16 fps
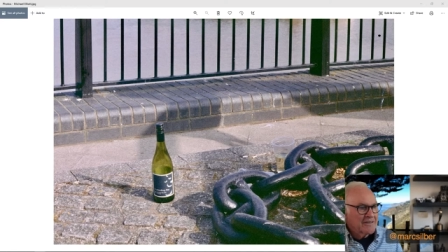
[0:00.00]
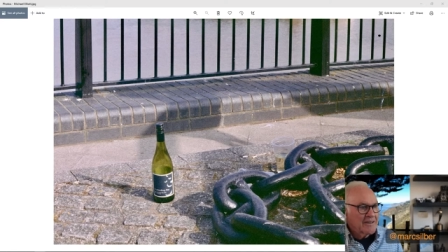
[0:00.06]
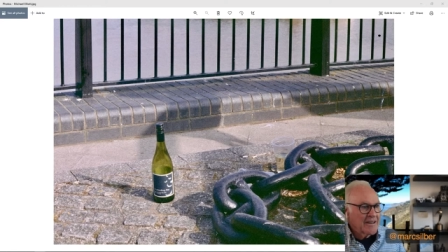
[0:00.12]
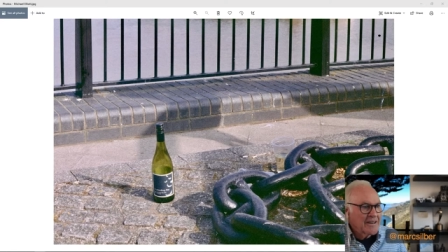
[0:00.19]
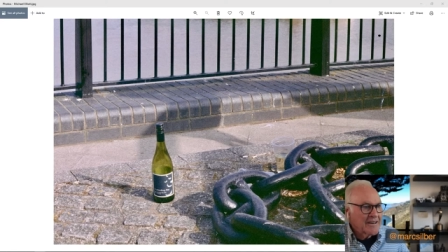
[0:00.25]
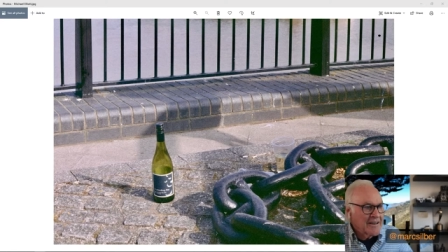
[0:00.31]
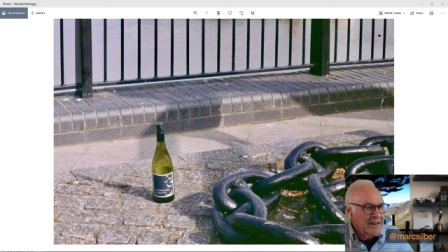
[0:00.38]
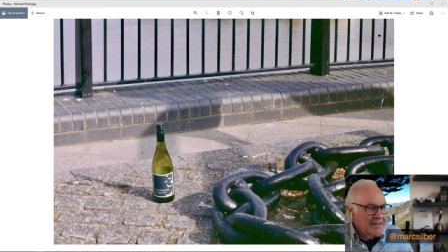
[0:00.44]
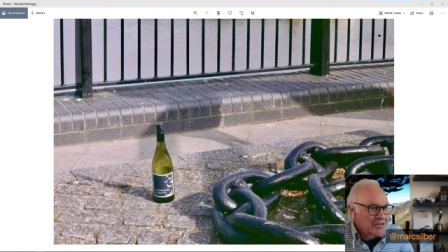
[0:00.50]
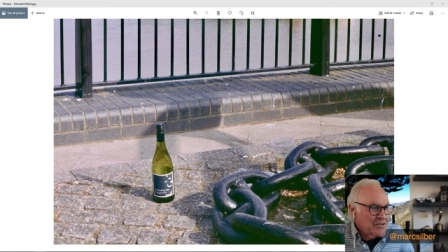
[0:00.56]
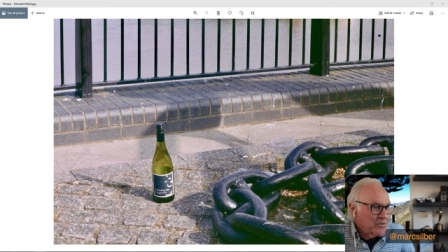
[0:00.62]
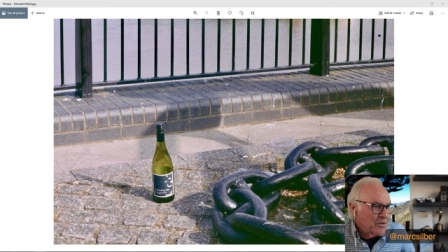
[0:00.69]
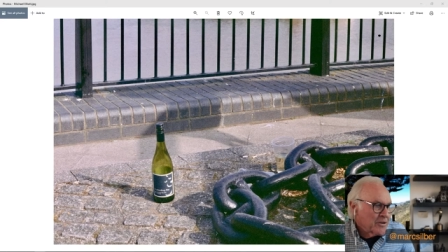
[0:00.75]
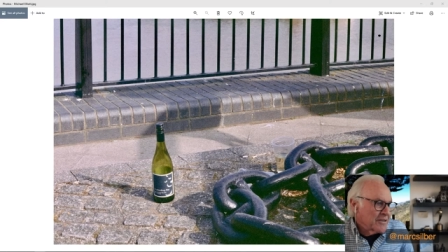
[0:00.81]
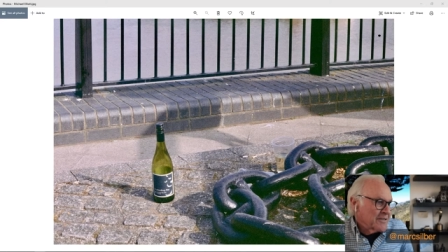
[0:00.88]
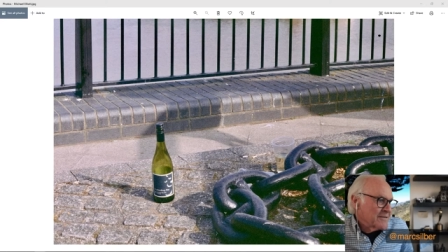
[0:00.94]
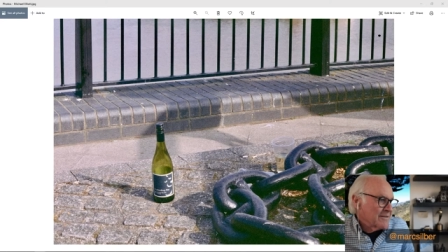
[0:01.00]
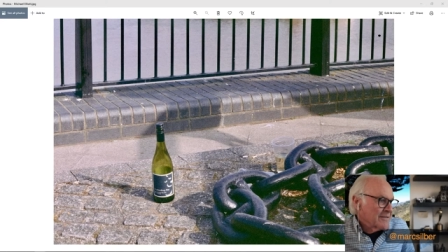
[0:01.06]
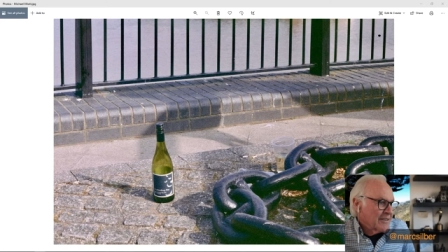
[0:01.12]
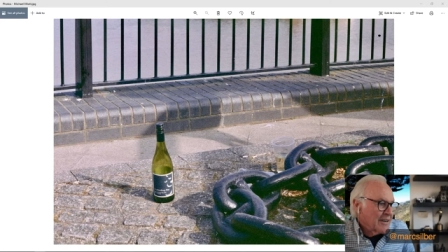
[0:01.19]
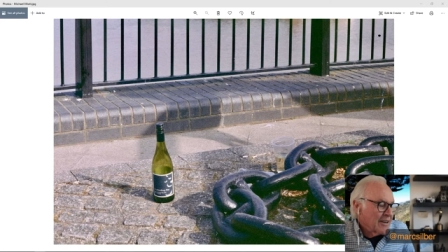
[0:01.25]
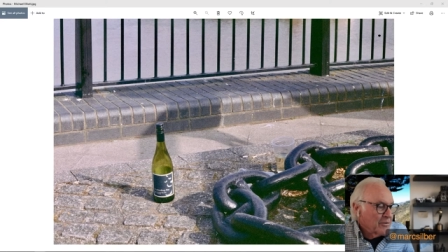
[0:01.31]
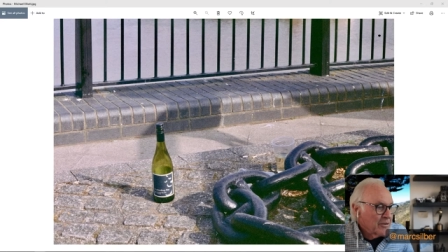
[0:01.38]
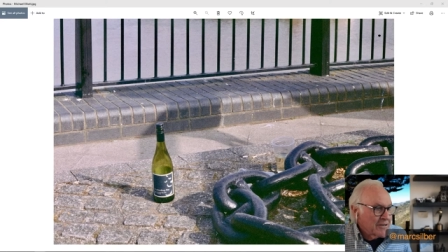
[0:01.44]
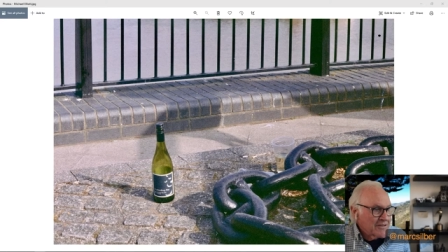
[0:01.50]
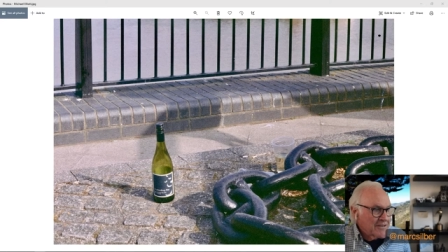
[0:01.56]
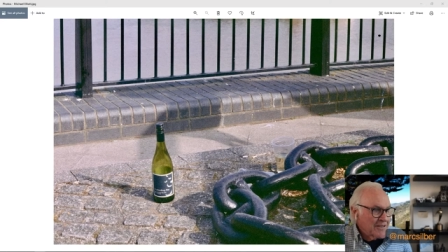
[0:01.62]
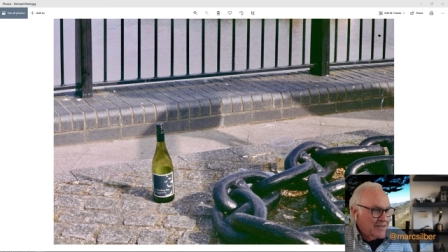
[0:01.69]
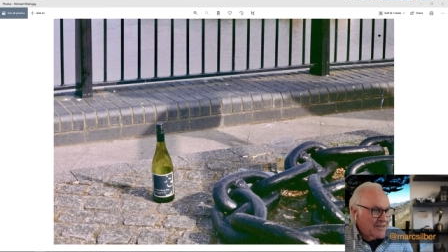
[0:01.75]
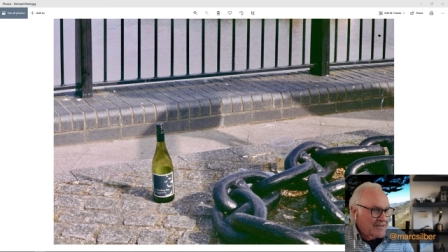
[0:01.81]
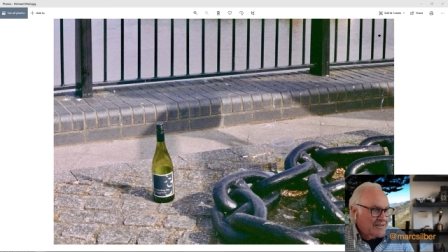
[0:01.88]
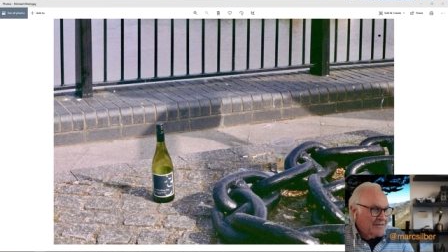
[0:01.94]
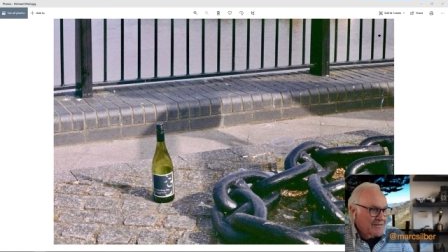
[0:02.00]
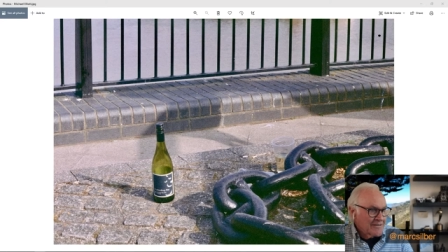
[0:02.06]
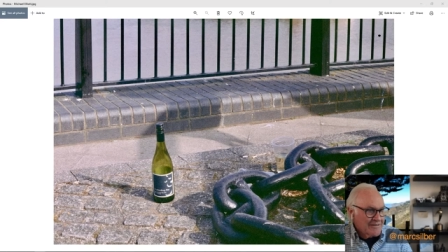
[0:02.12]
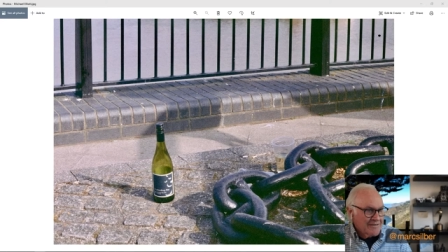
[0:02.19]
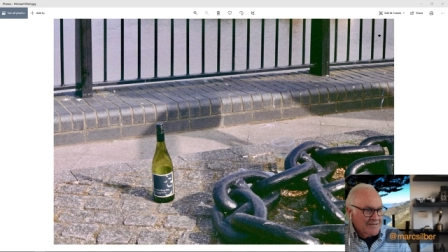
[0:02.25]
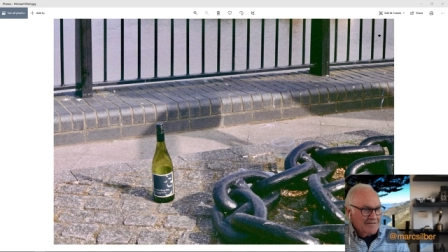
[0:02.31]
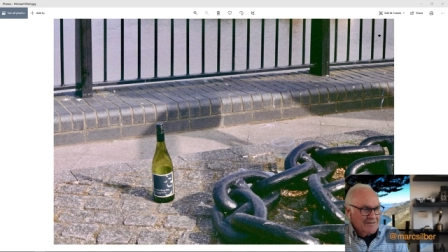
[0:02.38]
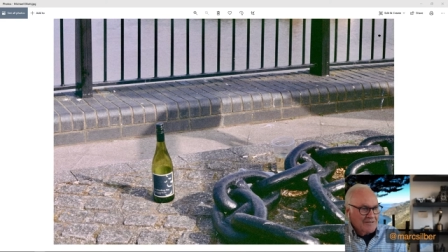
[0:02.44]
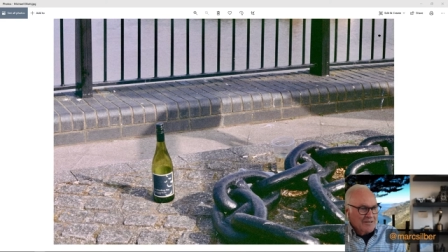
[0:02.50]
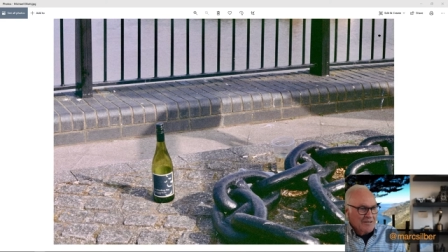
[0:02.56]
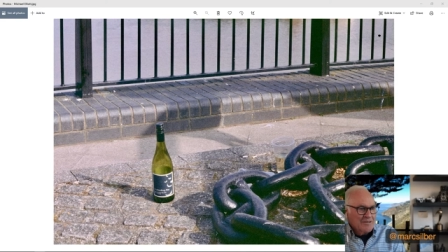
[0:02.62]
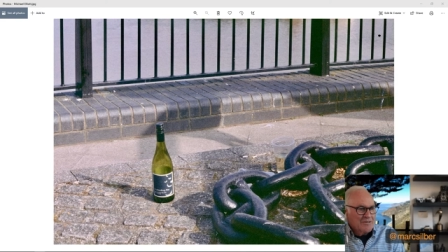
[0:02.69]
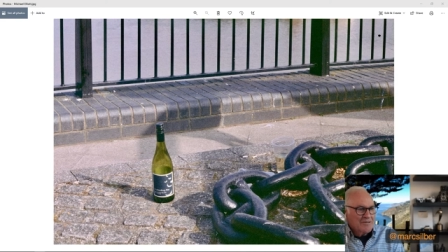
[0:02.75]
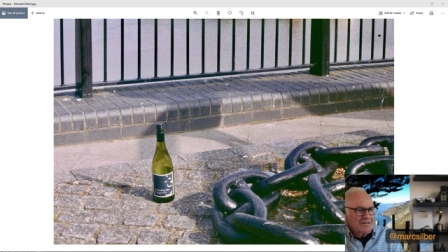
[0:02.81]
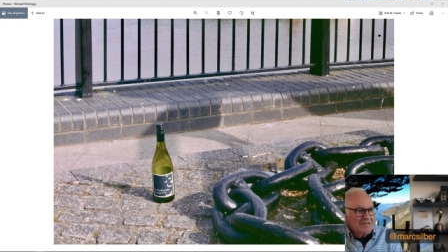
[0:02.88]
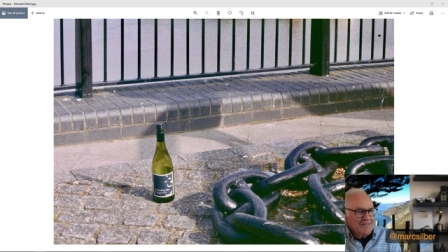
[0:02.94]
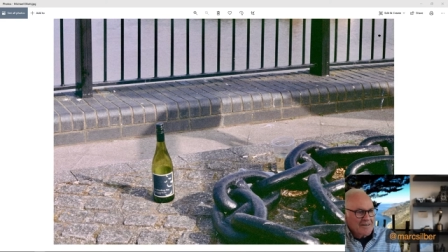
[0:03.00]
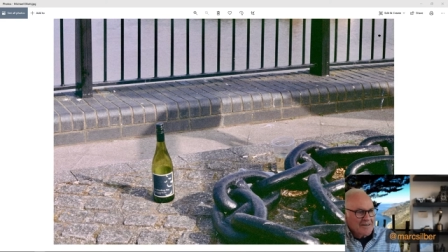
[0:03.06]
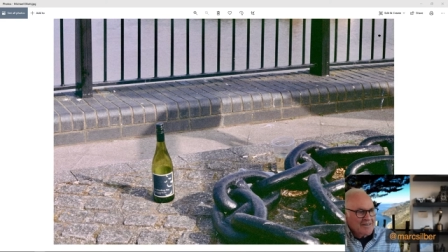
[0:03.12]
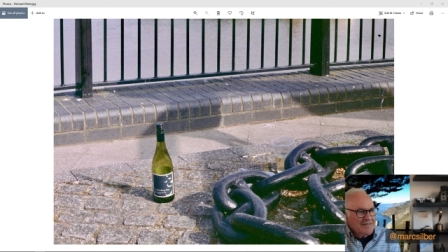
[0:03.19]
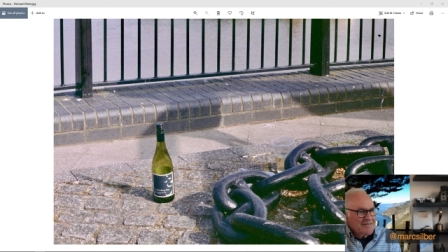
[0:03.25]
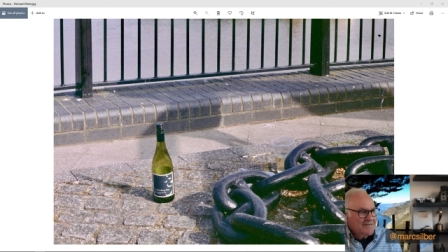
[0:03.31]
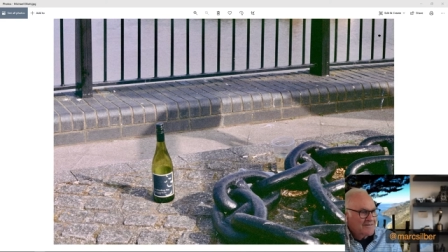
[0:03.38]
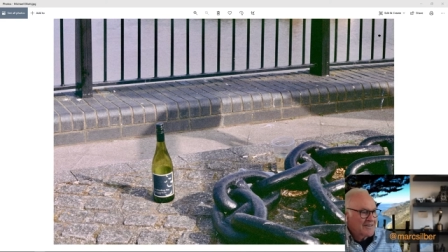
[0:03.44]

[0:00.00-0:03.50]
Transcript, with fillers: and I just want to I want to see who's in there.